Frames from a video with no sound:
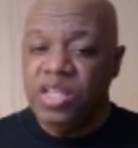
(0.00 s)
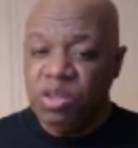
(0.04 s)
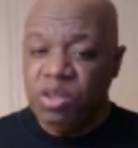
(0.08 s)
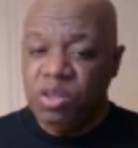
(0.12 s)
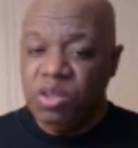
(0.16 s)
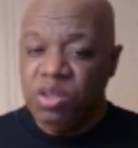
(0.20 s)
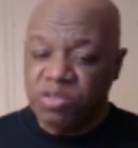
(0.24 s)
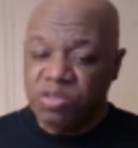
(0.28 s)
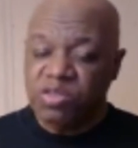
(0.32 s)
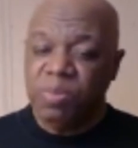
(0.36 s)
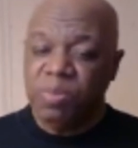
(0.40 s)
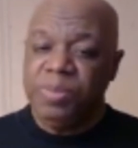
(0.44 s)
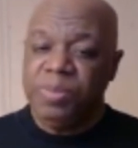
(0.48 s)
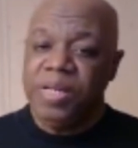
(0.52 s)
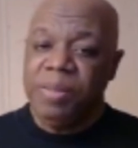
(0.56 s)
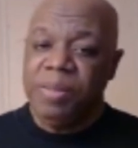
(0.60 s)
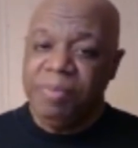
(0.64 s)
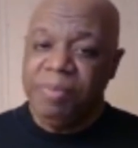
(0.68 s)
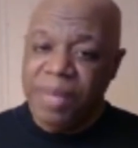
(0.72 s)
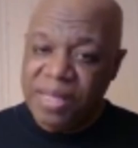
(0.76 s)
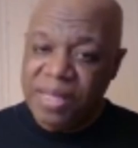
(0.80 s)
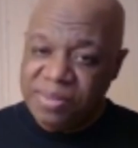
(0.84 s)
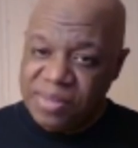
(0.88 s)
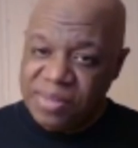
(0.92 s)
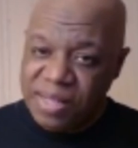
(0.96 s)
you'll also be
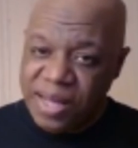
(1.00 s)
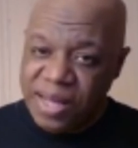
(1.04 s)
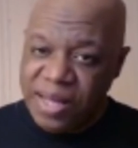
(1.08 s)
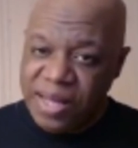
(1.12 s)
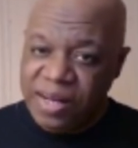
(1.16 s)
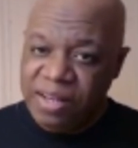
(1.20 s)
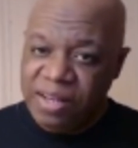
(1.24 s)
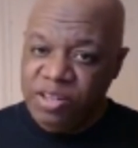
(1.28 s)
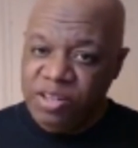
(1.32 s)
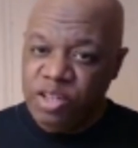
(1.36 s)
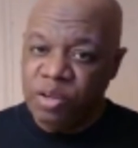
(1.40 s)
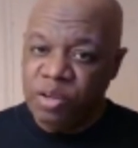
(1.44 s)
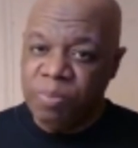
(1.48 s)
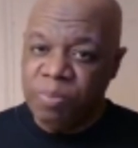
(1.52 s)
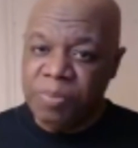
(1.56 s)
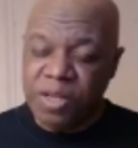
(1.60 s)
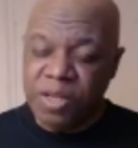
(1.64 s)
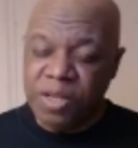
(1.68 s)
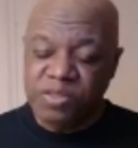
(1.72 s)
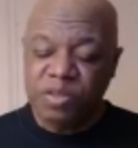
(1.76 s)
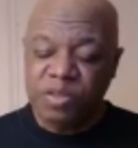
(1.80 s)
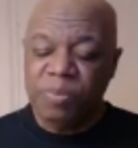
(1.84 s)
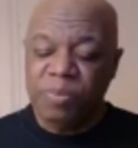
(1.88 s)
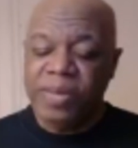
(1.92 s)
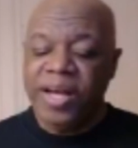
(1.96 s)
emaciated. Your
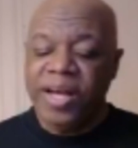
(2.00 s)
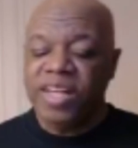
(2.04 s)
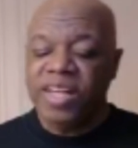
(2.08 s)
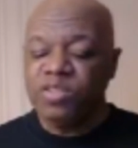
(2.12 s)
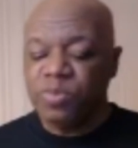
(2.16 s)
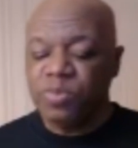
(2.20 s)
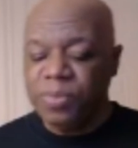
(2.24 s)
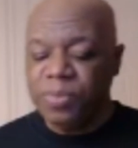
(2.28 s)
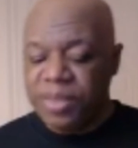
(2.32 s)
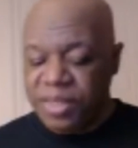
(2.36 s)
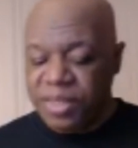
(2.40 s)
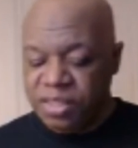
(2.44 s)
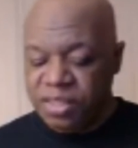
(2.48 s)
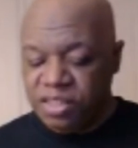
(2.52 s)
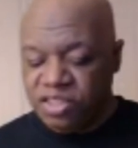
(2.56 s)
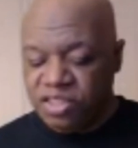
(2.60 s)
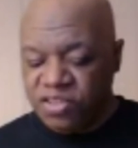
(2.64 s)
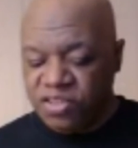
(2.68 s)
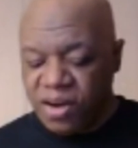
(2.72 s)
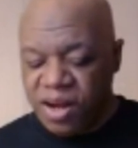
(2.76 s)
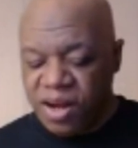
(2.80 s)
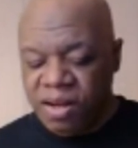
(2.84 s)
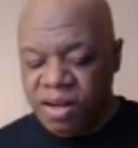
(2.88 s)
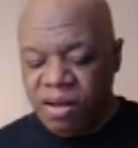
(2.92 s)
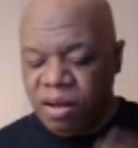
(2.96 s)
muscle mass will begin to
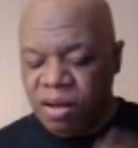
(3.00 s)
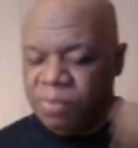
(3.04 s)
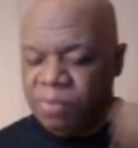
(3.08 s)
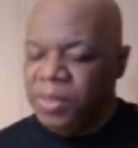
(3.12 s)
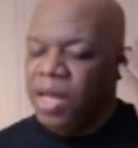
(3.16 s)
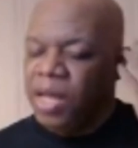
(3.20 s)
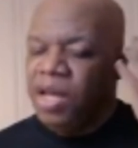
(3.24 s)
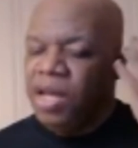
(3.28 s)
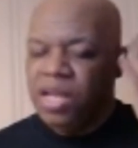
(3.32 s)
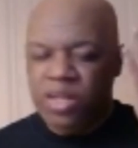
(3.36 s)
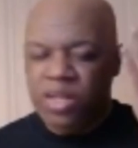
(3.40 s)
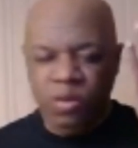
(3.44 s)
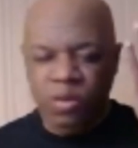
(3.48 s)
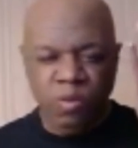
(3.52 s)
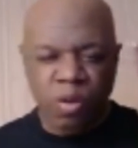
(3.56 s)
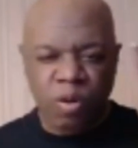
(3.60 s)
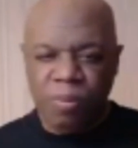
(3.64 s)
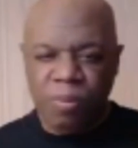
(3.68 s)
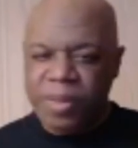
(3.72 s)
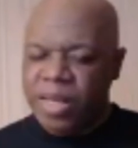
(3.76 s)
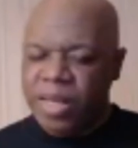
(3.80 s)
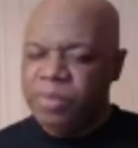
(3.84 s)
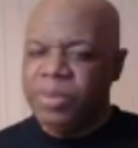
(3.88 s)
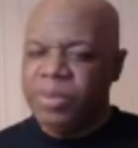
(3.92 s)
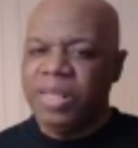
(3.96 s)
dry up. You
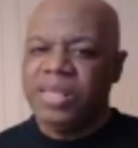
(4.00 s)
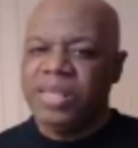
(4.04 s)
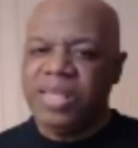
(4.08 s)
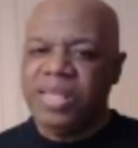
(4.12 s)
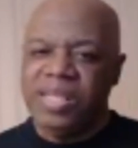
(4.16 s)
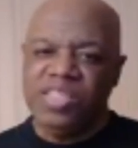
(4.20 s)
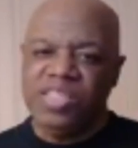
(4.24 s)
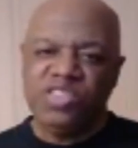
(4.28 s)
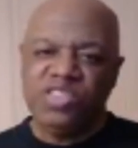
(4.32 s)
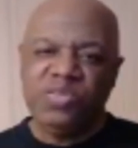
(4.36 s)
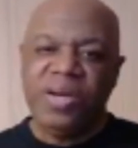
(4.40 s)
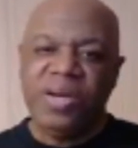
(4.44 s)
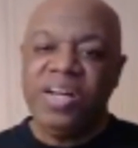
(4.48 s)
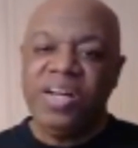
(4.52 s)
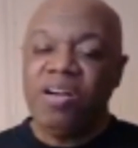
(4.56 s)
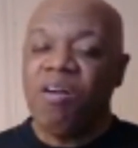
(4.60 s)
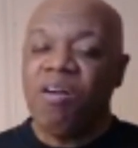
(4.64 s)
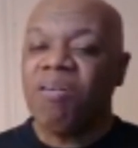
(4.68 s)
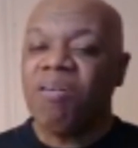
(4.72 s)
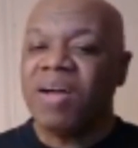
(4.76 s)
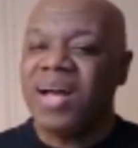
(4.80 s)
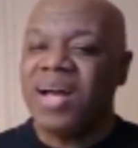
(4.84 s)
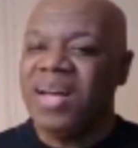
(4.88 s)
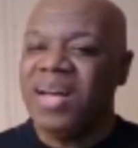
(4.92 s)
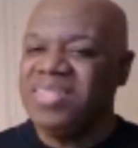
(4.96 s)
won't be able to think straight.
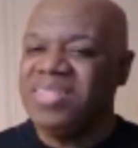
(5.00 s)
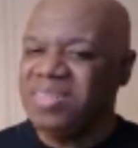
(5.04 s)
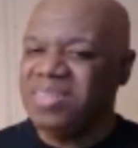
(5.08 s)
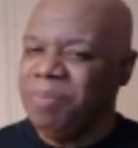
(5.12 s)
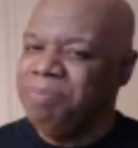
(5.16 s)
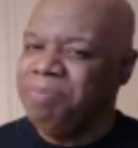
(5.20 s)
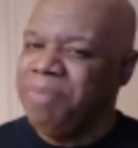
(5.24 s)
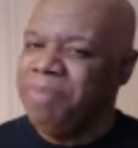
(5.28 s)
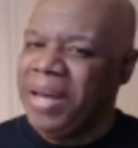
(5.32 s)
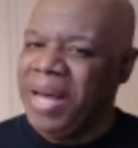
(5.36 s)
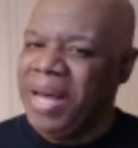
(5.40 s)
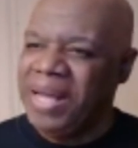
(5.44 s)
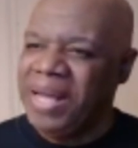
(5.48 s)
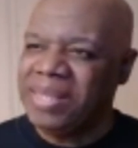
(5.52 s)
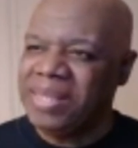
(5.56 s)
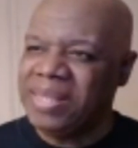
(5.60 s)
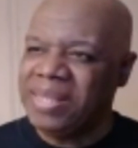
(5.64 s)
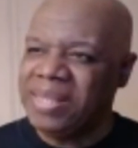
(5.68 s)
All kinds of bad